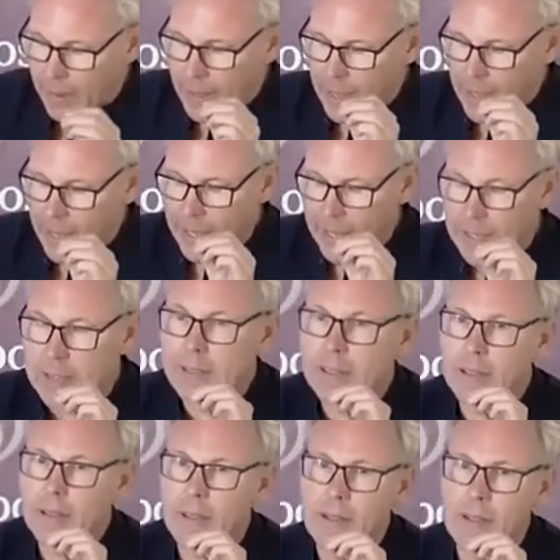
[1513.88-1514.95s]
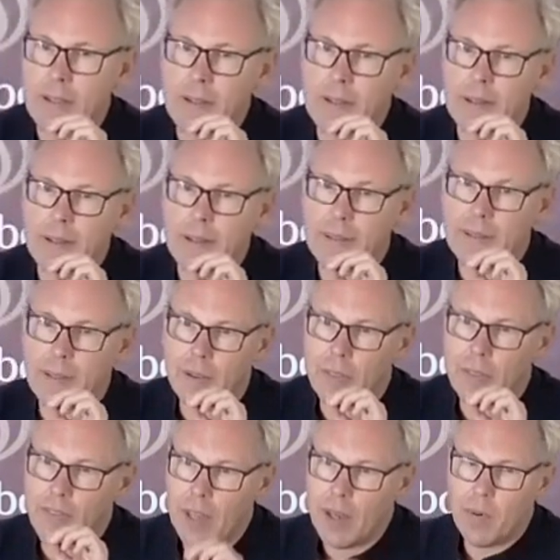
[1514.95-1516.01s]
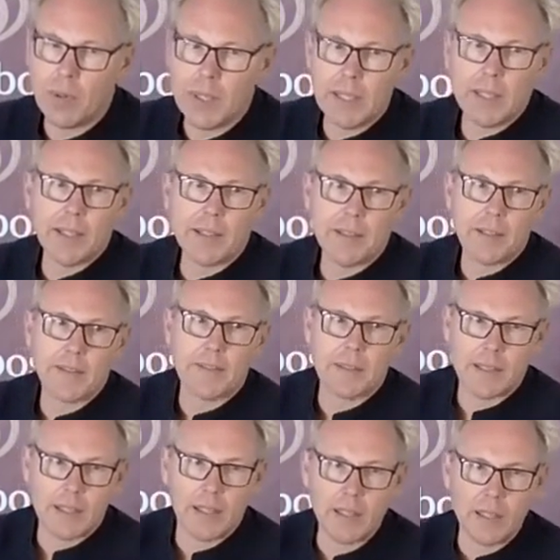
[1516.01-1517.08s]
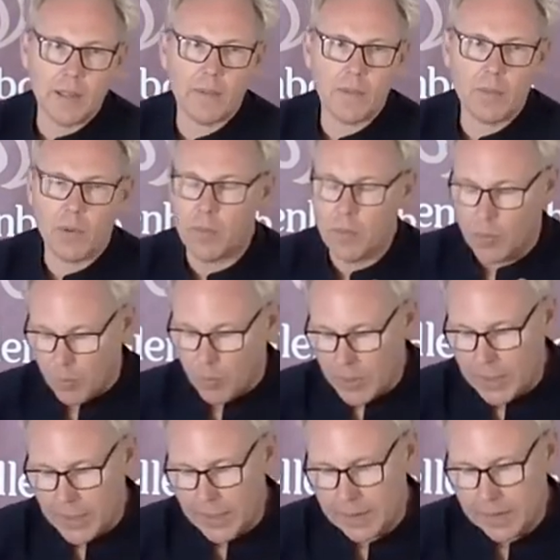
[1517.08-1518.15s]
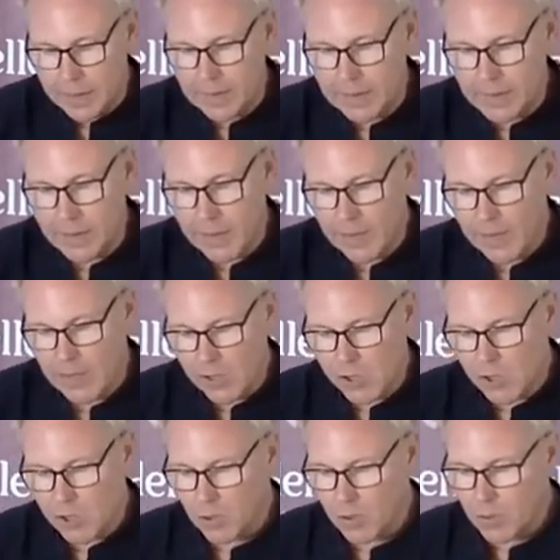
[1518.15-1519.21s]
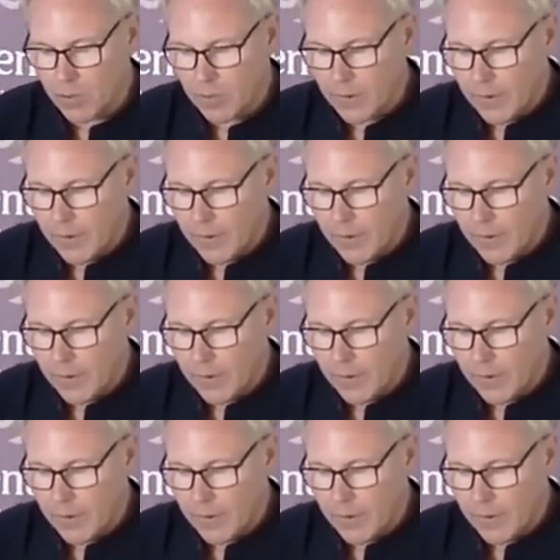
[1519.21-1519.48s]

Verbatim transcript: and so there we get this key, we get this key issue,